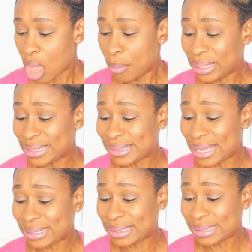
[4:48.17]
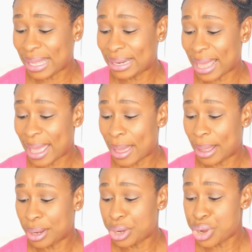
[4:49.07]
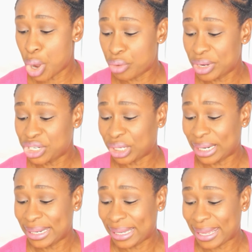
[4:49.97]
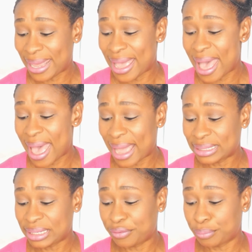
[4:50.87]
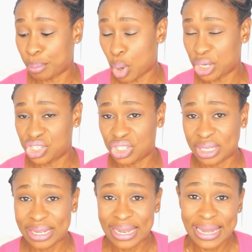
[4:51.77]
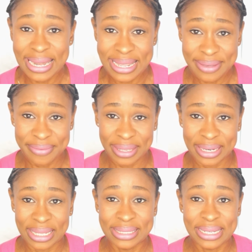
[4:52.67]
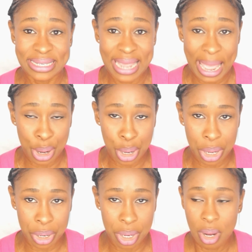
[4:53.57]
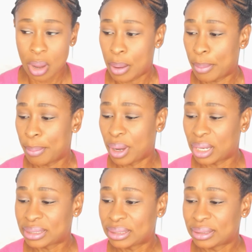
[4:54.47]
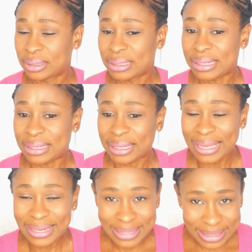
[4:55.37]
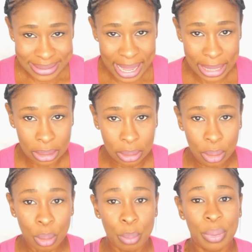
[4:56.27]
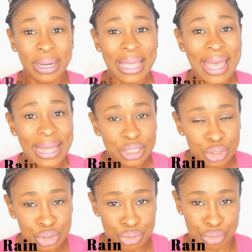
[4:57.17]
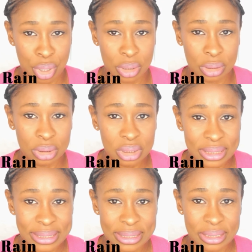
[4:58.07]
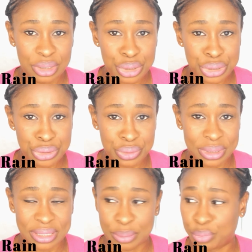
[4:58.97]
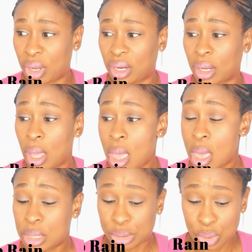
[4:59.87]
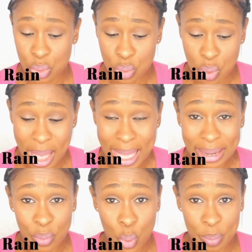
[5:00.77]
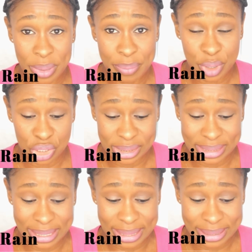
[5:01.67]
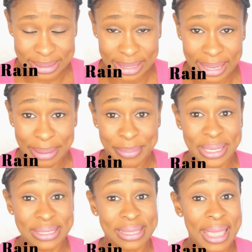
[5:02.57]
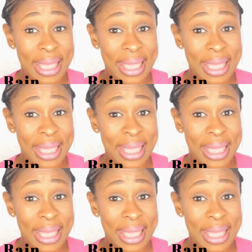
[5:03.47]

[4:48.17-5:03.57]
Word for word: But it says it's an nourish and care active moisture leave-in detangler. But it detangled, but I had to struggle today to use this product. So I won't be purchasing this again because I